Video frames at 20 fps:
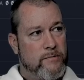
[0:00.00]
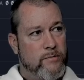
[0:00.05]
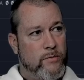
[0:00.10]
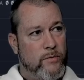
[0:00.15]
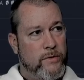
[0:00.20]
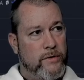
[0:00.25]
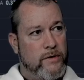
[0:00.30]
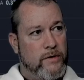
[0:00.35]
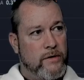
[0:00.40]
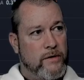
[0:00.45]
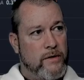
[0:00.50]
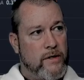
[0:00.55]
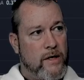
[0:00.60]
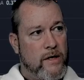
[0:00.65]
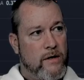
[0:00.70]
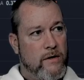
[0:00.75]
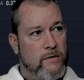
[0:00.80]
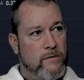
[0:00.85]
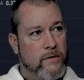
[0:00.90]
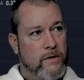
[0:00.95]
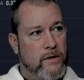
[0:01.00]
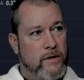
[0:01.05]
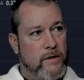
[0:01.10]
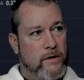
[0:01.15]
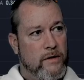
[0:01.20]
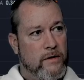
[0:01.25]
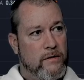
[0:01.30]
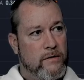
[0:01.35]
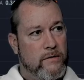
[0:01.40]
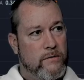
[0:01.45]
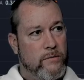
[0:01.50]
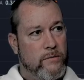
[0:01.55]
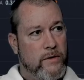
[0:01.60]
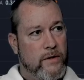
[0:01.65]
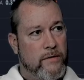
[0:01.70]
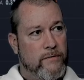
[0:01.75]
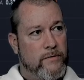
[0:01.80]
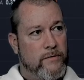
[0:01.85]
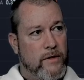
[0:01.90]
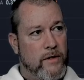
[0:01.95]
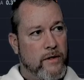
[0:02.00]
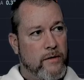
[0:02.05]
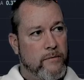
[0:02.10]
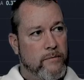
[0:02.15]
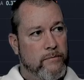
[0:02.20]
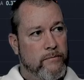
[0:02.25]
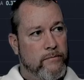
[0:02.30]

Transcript: pointing down, and we have to like